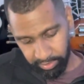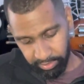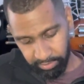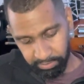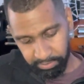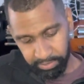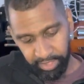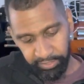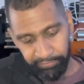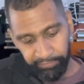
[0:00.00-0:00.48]

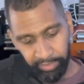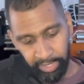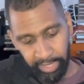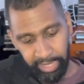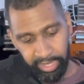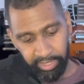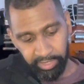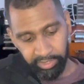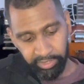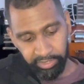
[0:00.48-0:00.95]
B
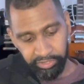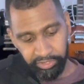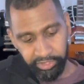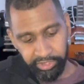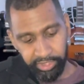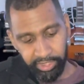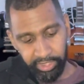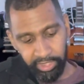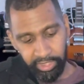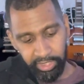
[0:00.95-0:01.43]
flat,
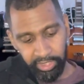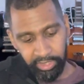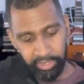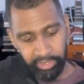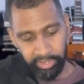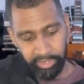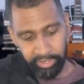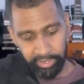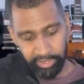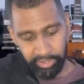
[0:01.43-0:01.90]
C,
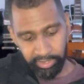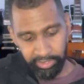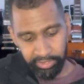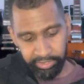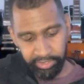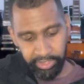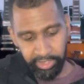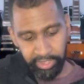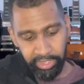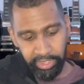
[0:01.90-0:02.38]

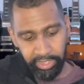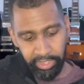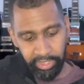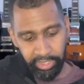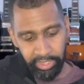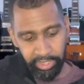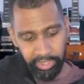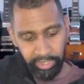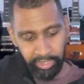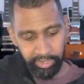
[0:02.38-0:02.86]
D,
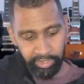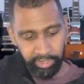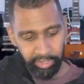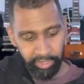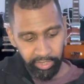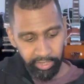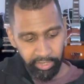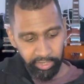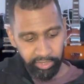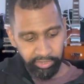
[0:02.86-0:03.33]
E.
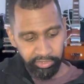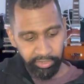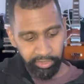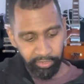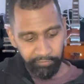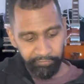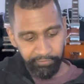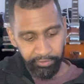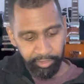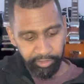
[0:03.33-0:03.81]
So
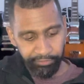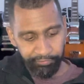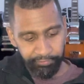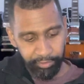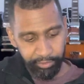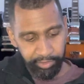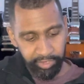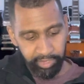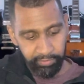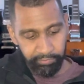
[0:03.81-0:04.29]
the the first
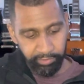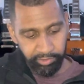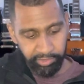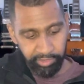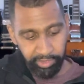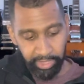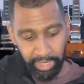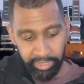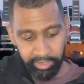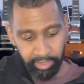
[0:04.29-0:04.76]
few intervals
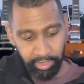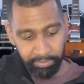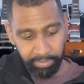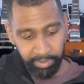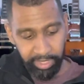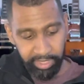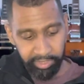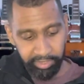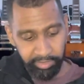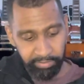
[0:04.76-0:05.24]
are like
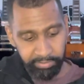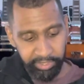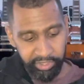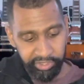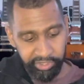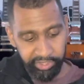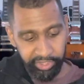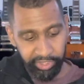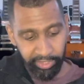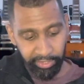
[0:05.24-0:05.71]
playing the
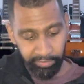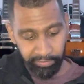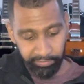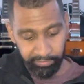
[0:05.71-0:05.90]
diminished scale.